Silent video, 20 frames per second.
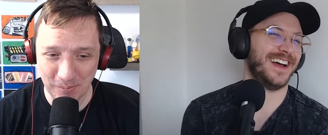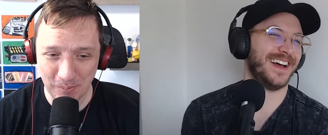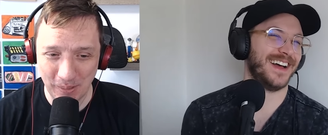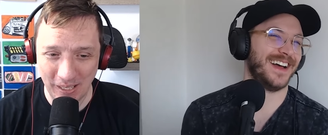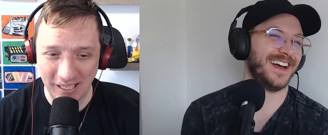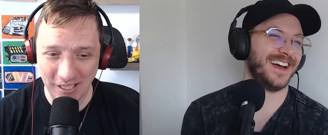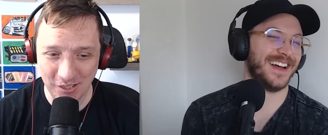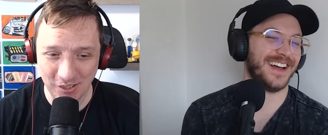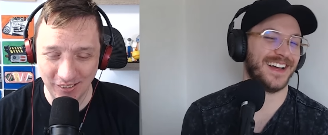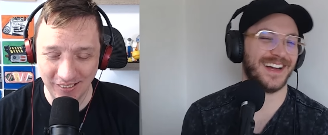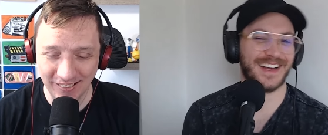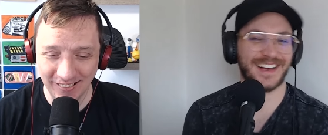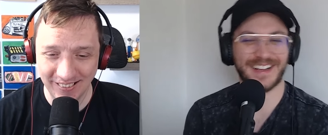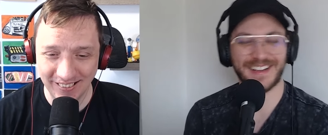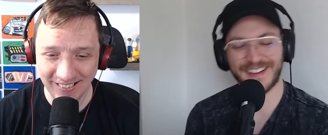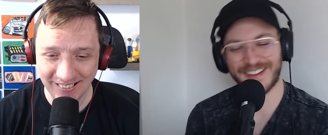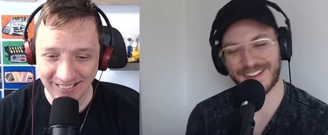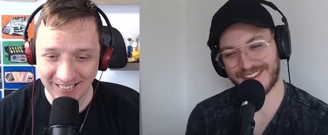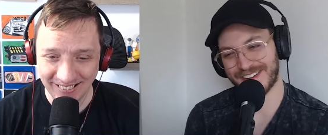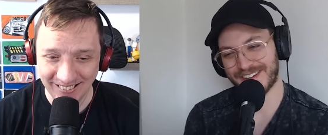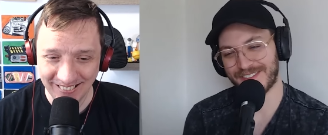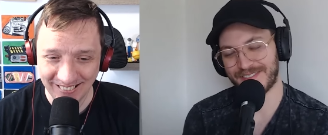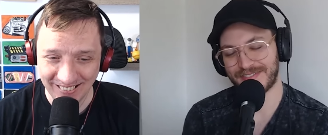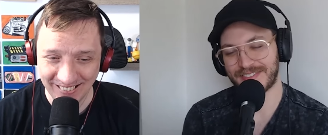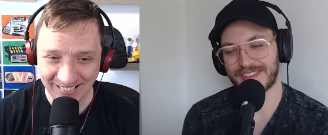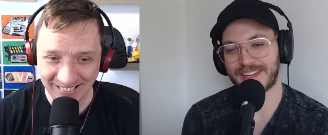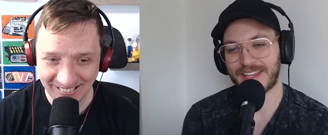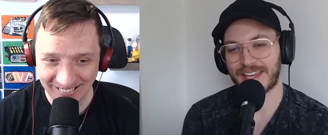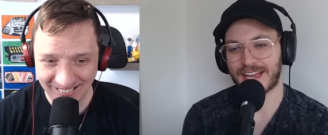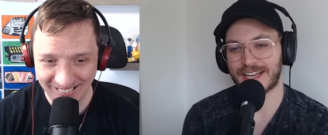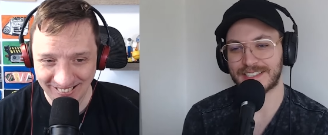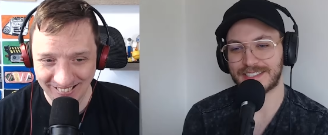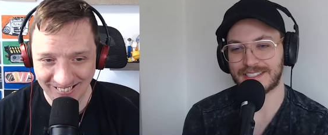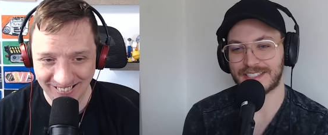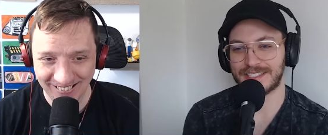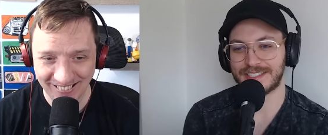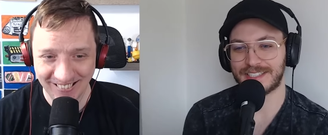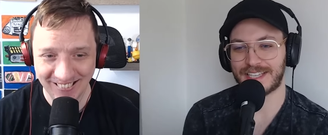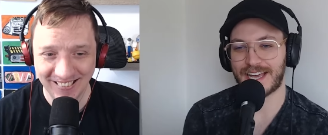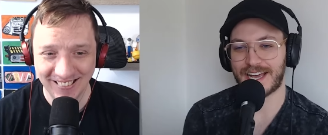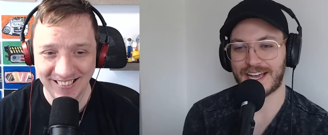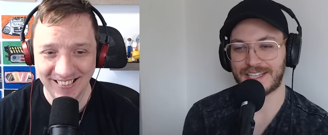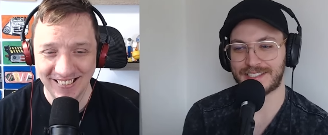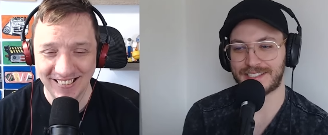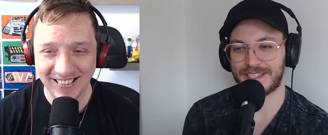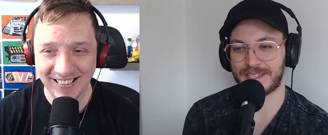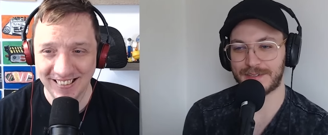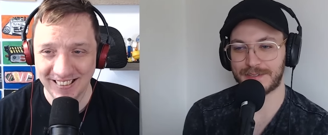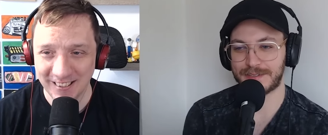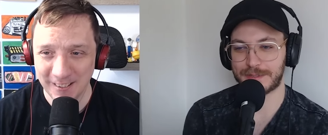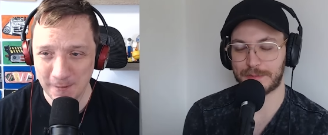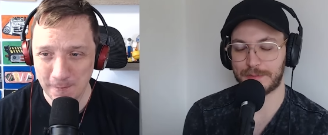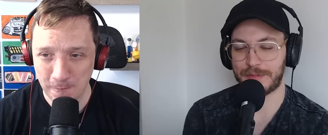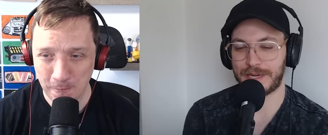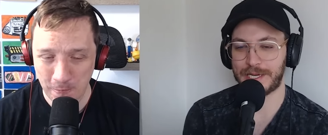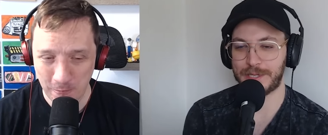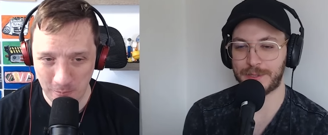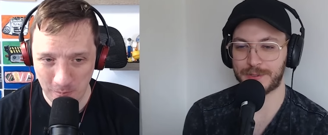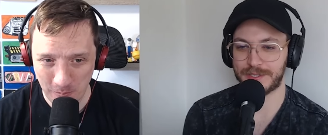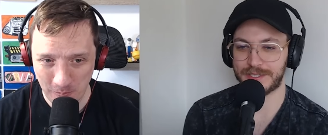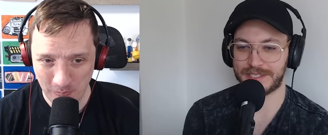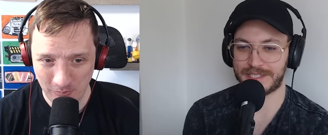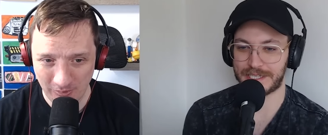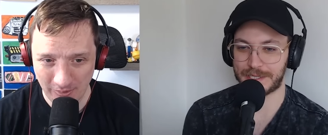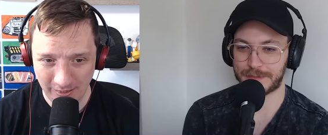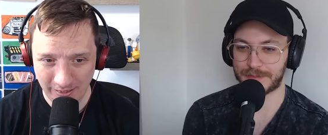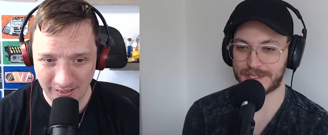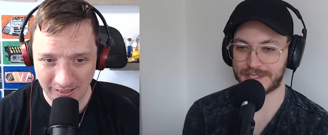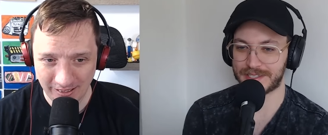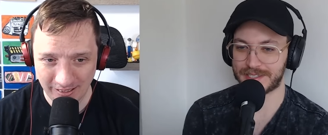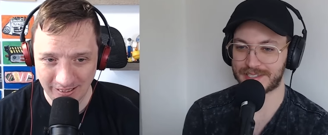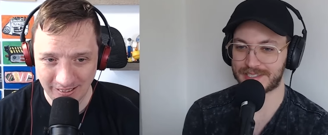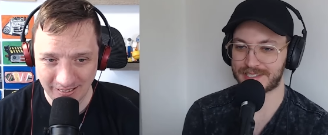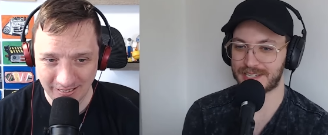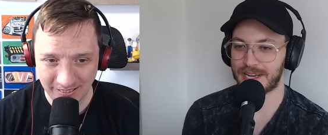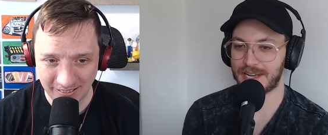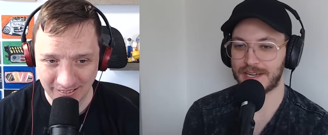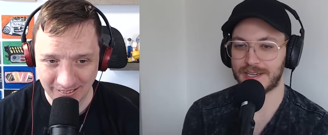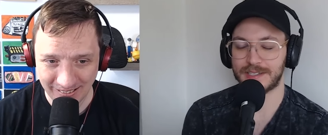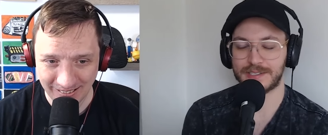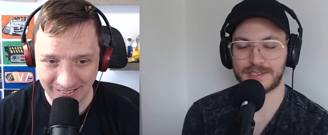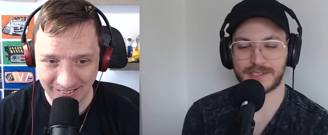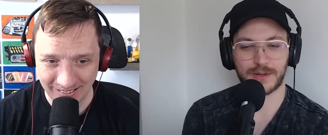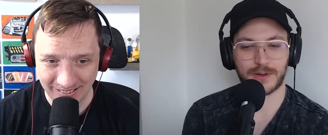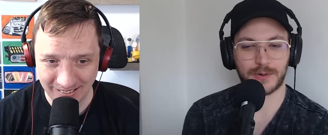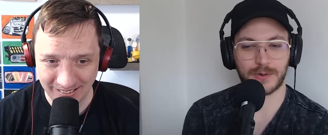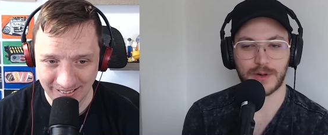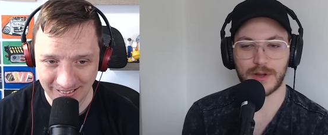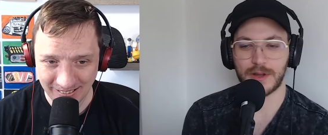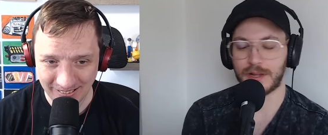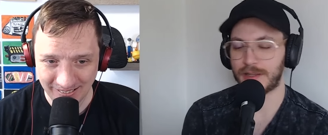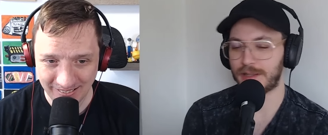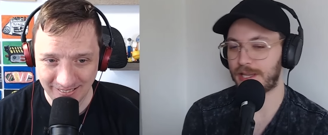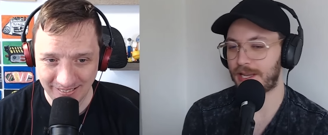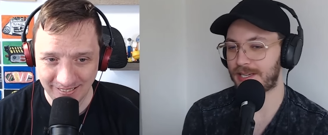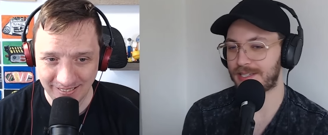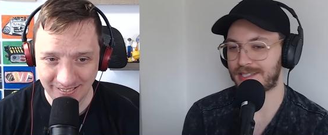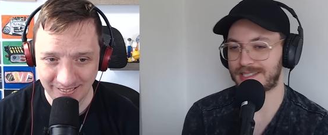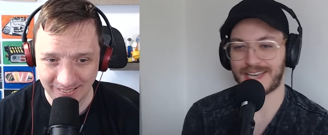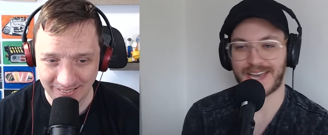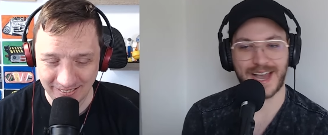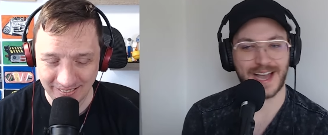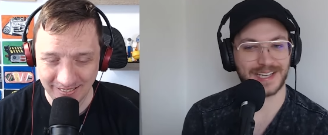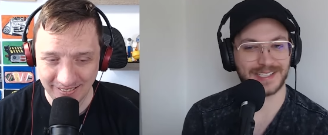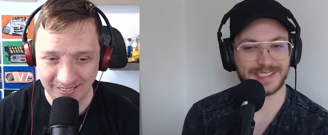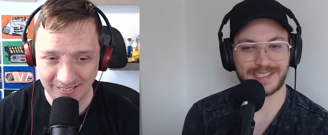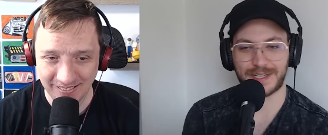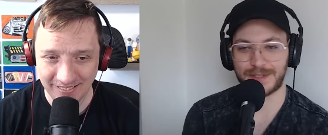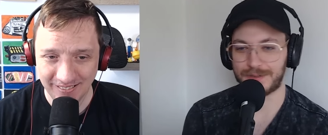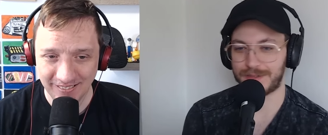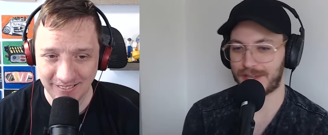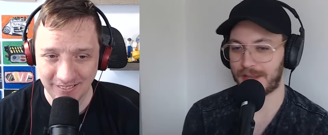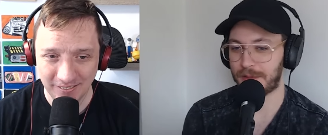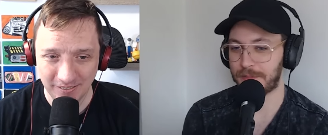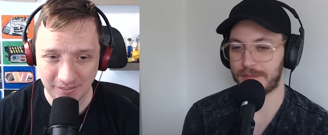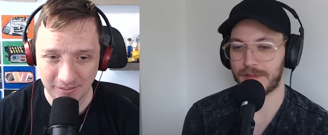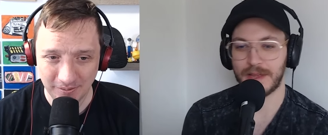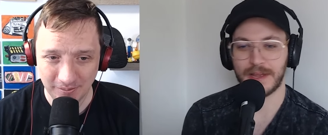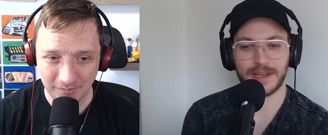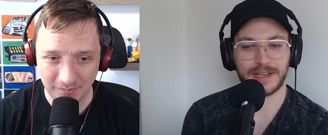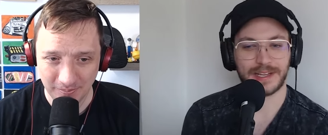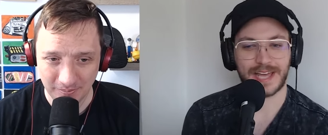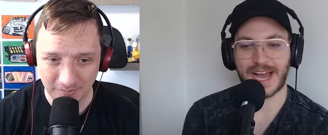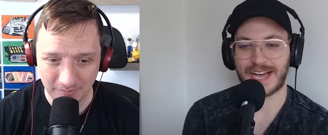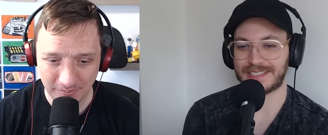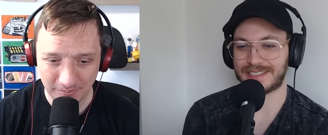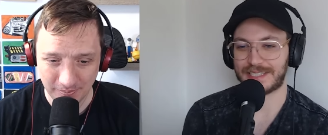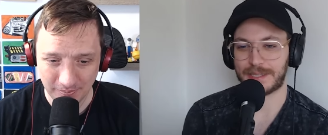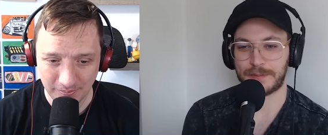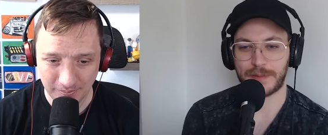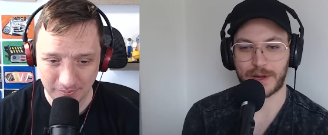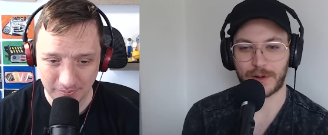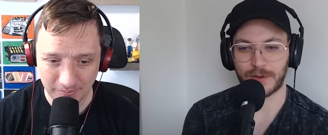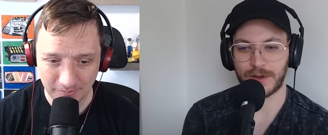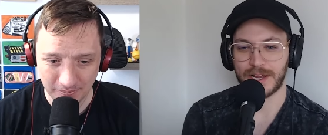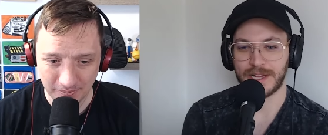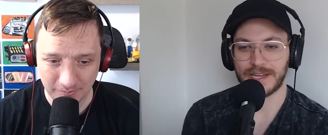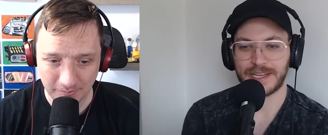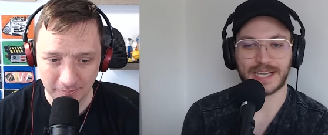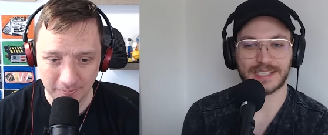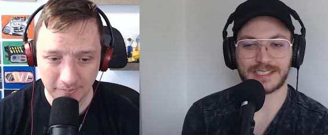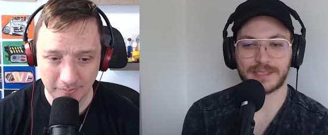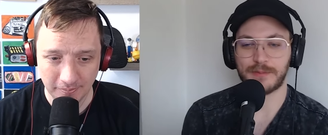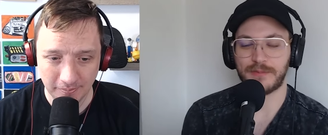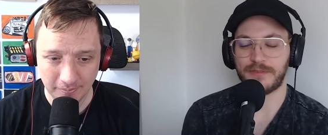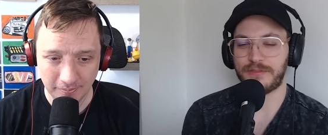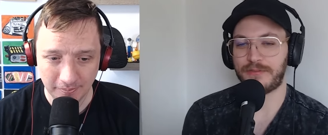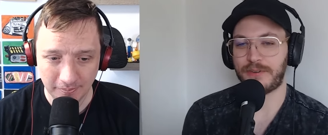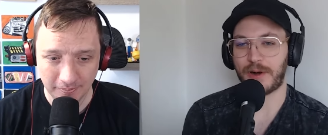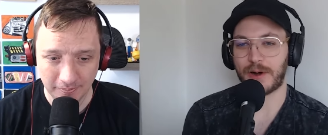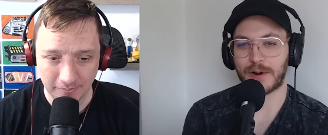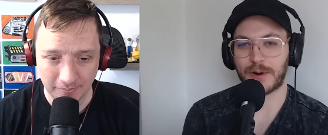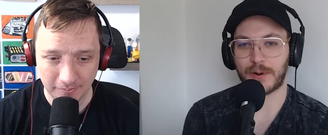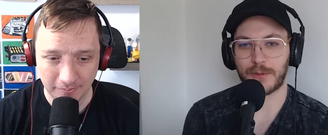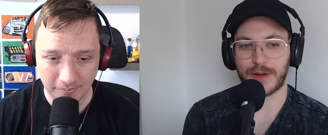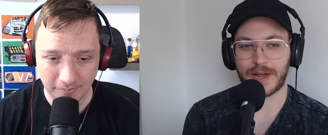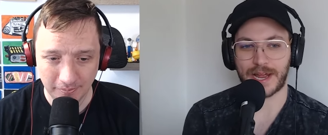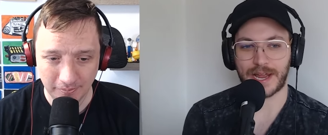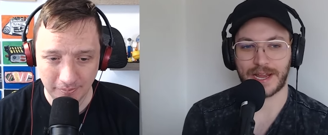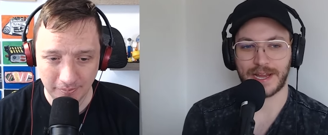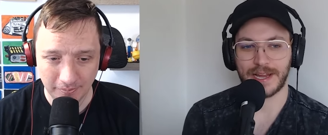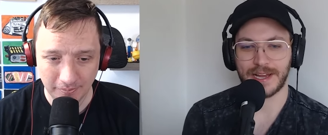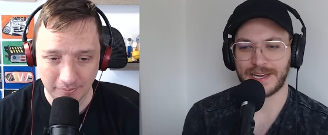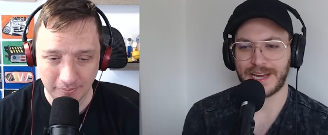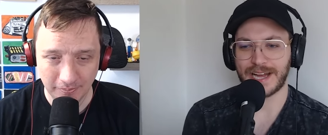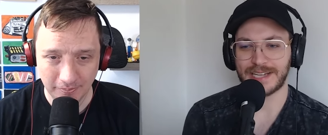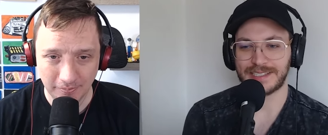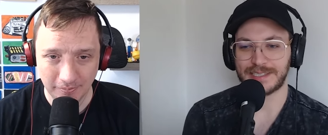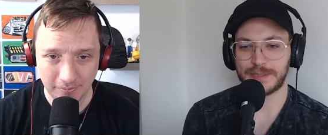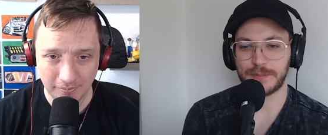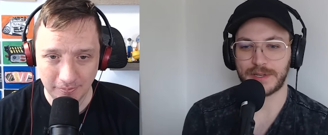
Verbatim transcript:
Speaker 1: patrons? Yes, let's cast out some patron demons. So let us cast out them, cast them out, cast them far away, cast them